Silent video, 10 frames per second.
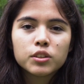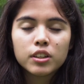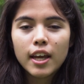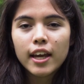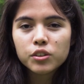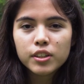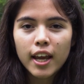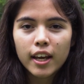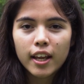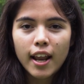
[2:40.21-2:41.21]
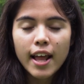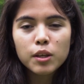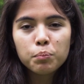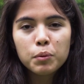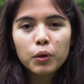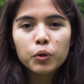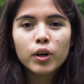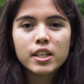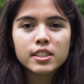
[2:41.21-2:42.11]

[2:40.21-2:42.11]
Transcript: to the educated and the people who are